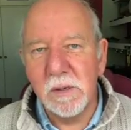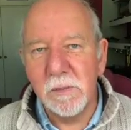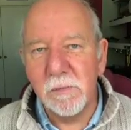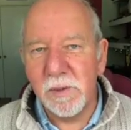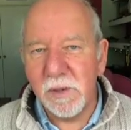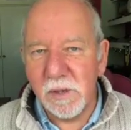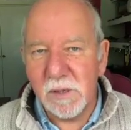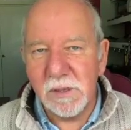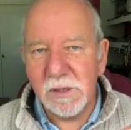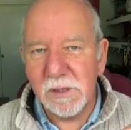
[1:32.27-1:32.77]

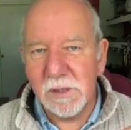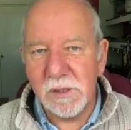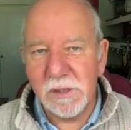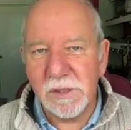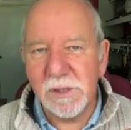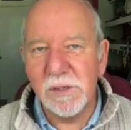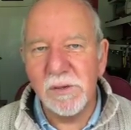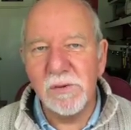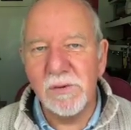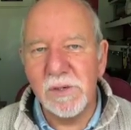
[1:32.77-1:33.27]
Because as
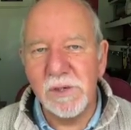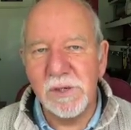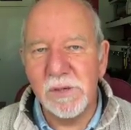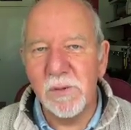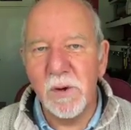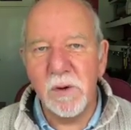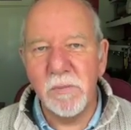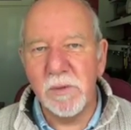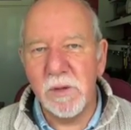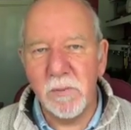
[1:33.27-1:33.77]
soon as you
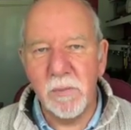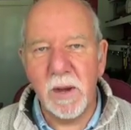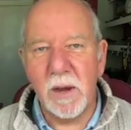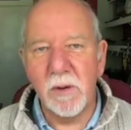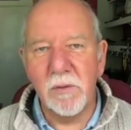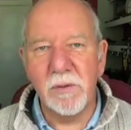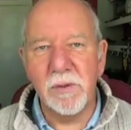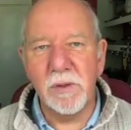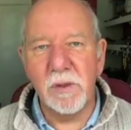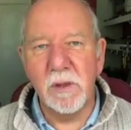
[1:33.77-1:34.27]
open your
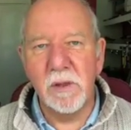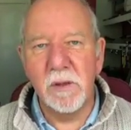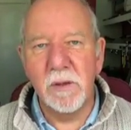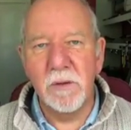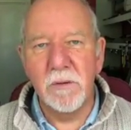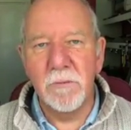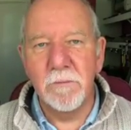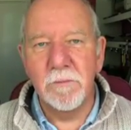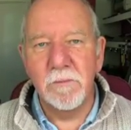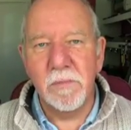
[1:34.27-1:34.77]
mouth,
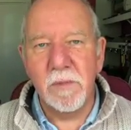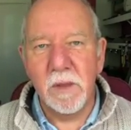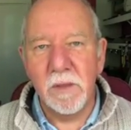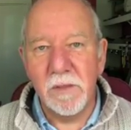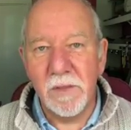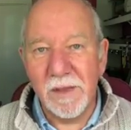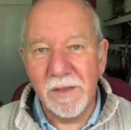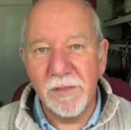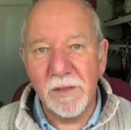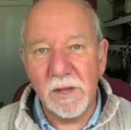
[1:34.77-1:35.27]

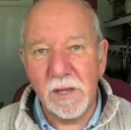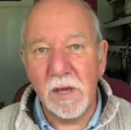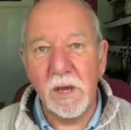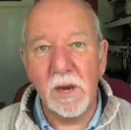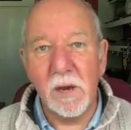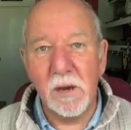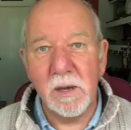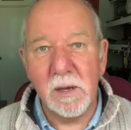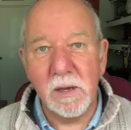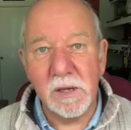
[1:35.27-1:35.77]
they think you're
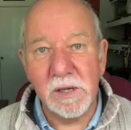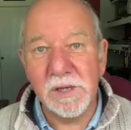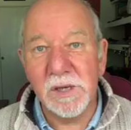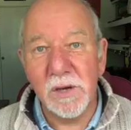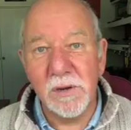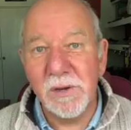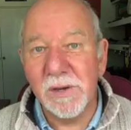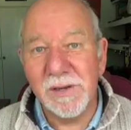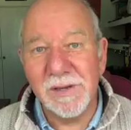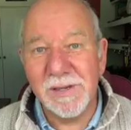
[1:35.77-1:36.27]
lying. So
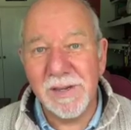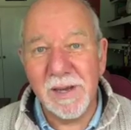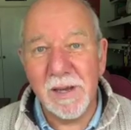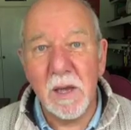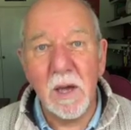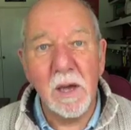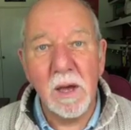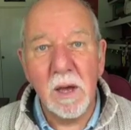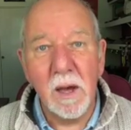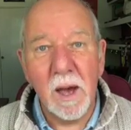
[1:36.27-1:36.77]
you can say,
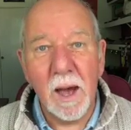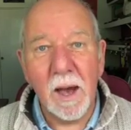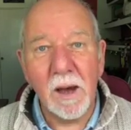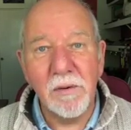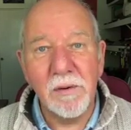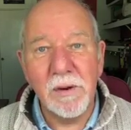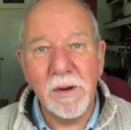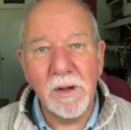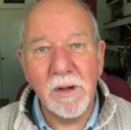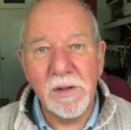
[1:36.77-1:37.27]
how
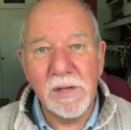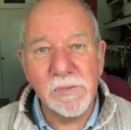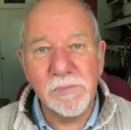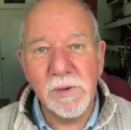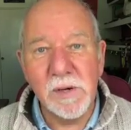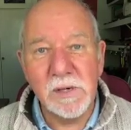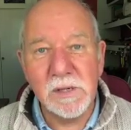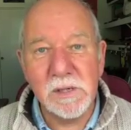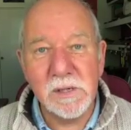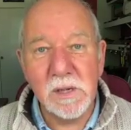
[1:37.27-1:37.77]
do you know this
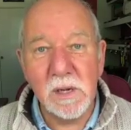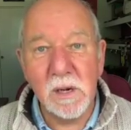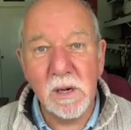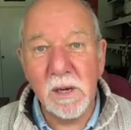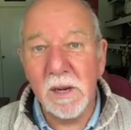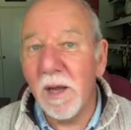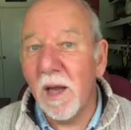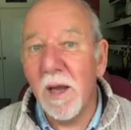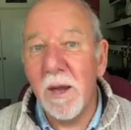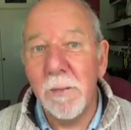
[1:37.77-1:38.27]
person's
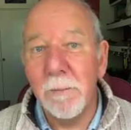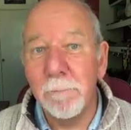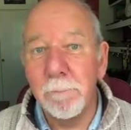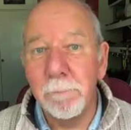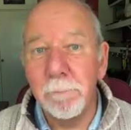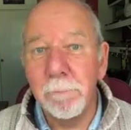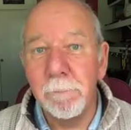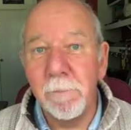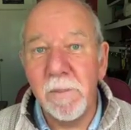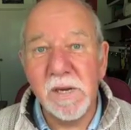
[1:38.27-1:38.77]
lying?
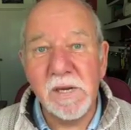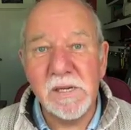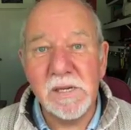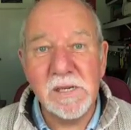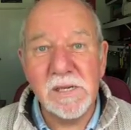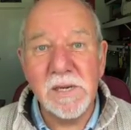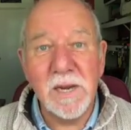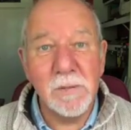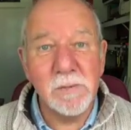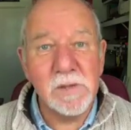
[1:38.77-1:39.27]
Because
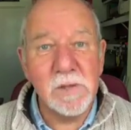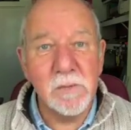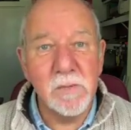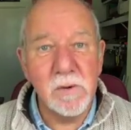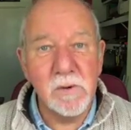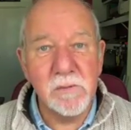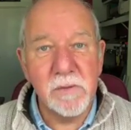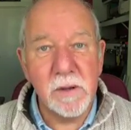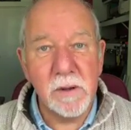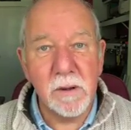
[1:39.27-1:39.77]
his lips are
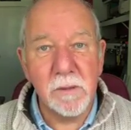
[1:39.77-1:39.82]
moving.